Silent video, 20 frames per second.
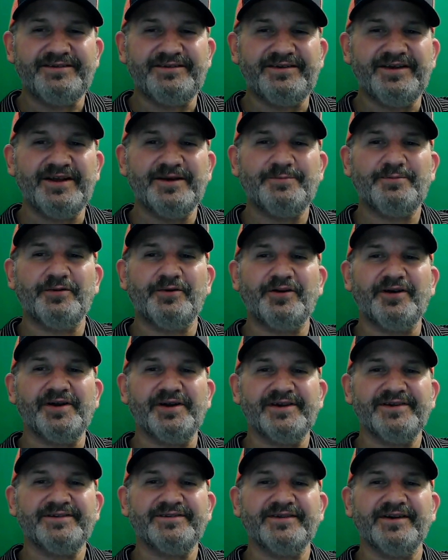deeper
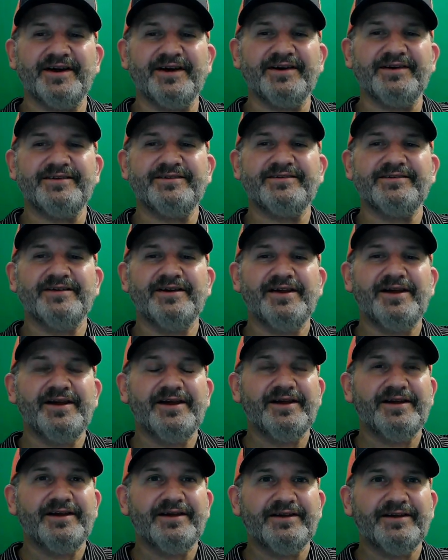insights
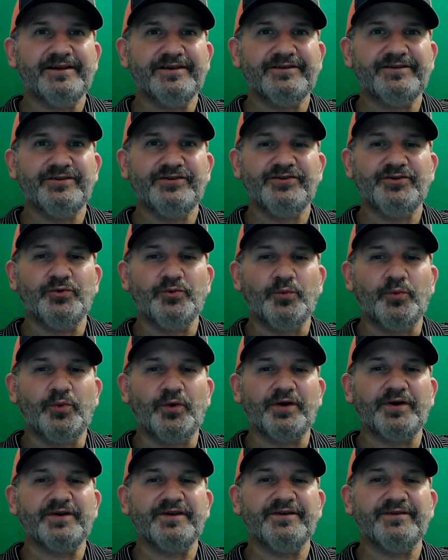into the
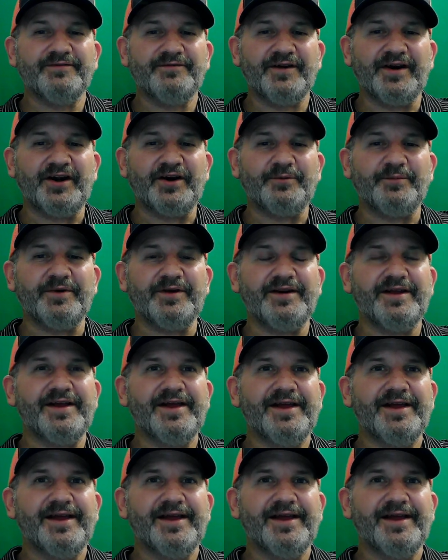work environment,